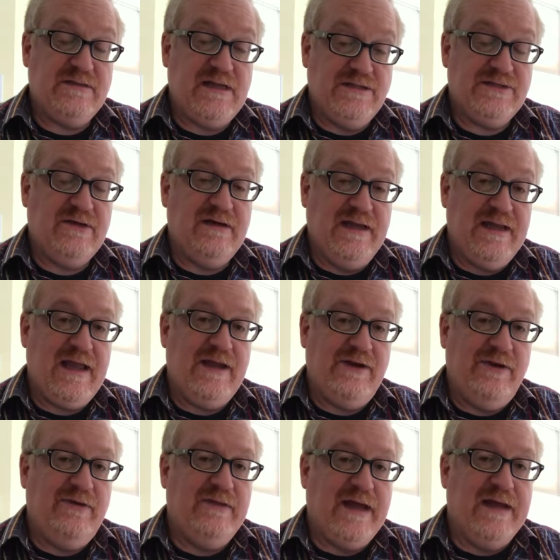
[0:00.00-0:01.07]
They certainly
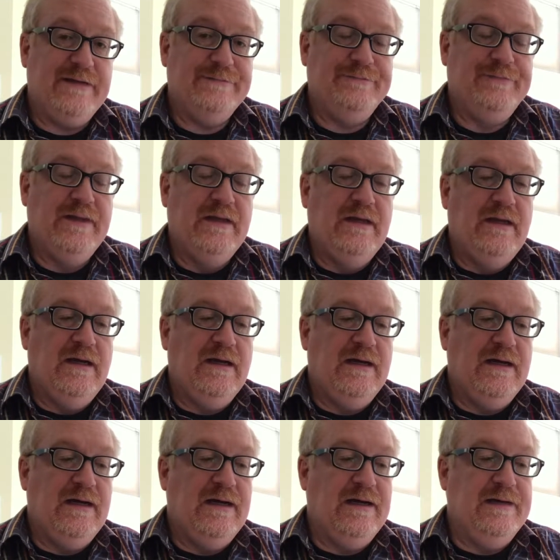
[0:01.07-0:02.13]
can do that.
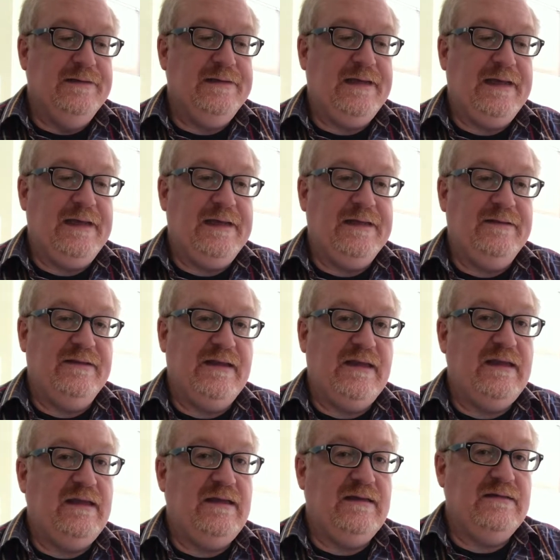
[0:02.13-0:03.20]
In
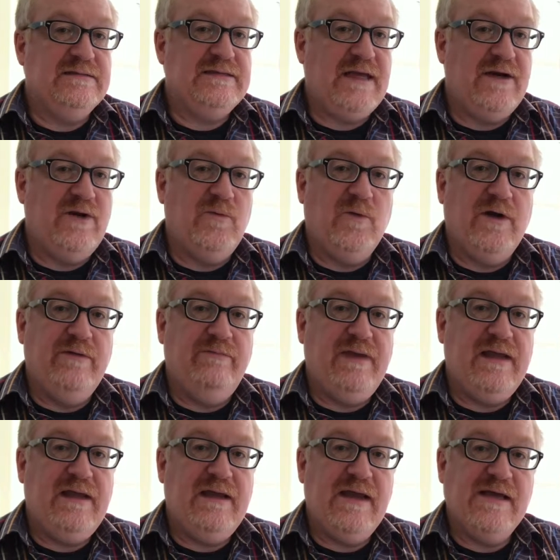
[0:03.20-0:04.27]
the Saturn
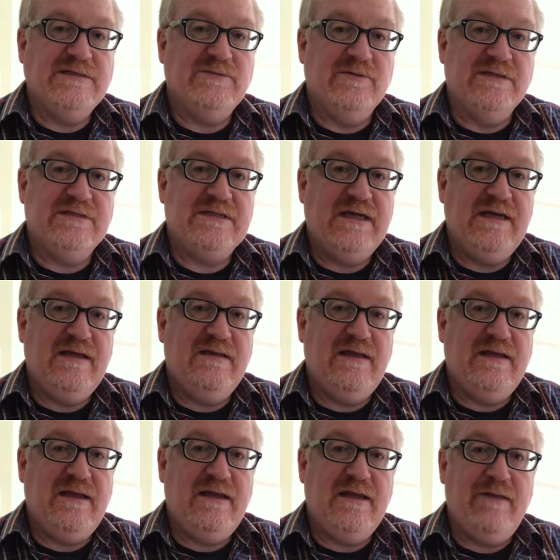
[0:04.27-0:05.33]
1B, as we'll see,
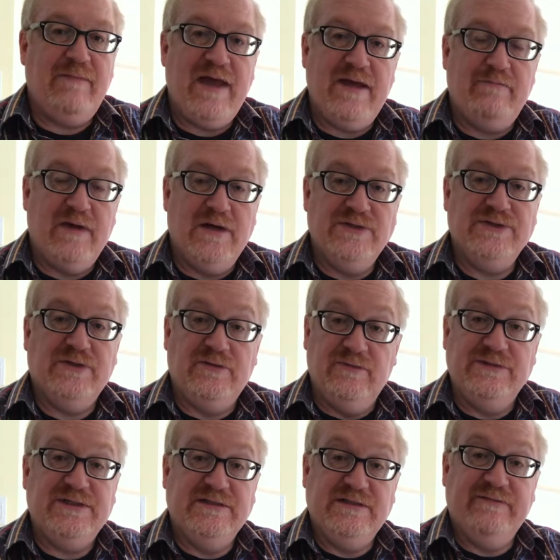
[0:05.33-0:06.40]
the command module,
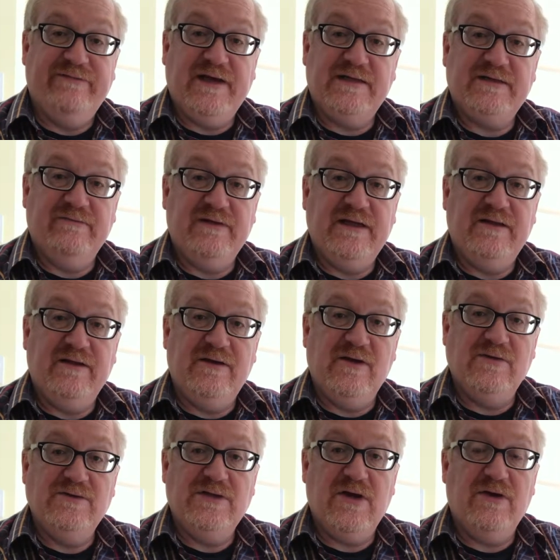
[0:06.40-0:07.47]
which is effectively the
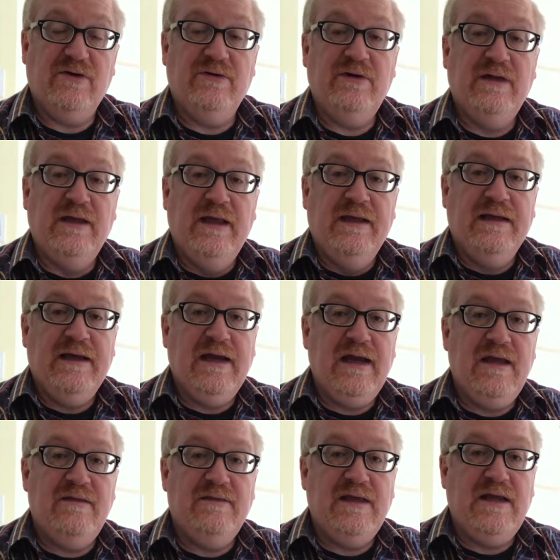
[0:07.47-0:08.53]
nose cone,
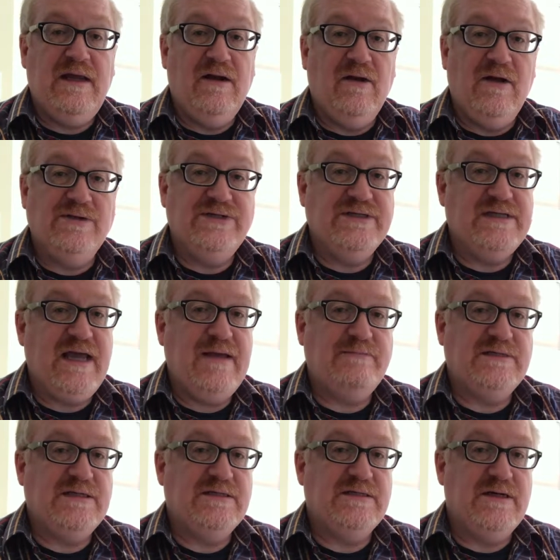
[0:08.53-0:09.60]
and the launch escape
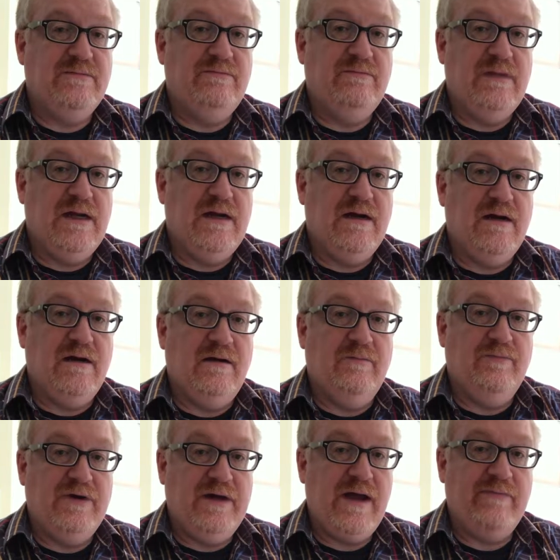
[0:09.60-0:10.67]
system are
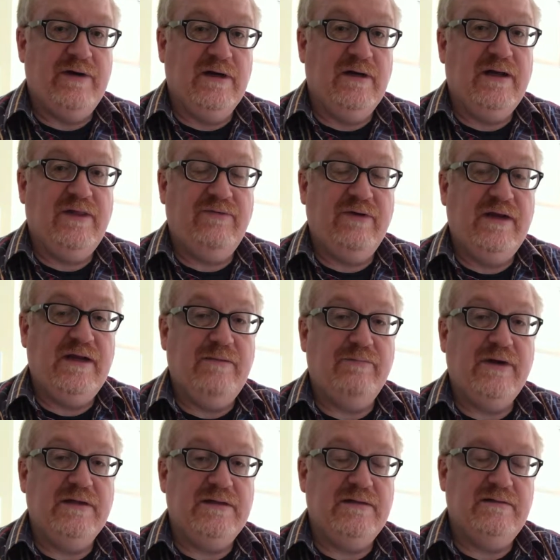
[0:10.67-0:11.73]
predominantly 3D
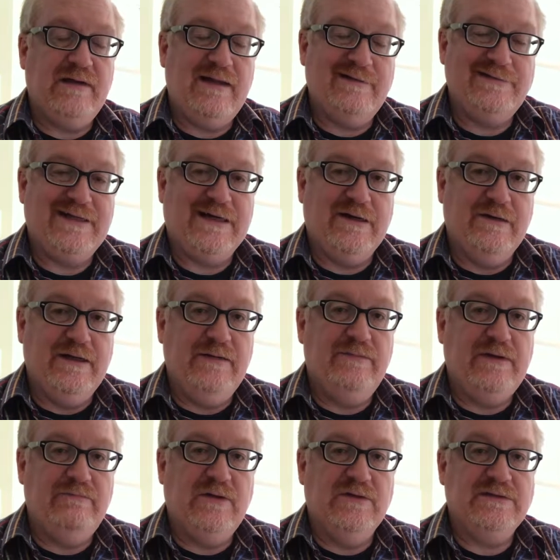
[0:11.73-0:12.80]
printed. Not entirely,
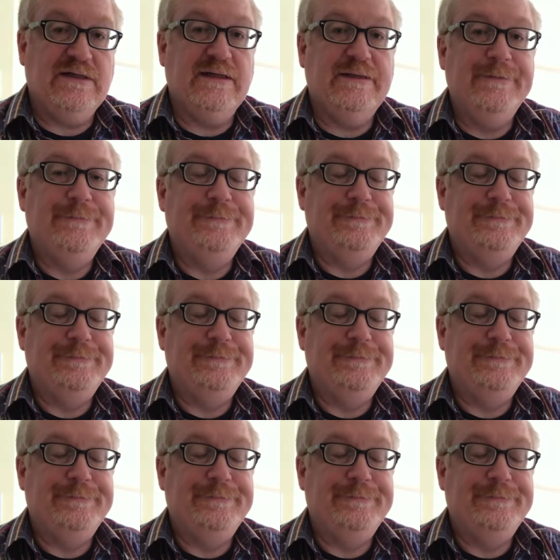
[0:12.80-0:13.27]
but mostly.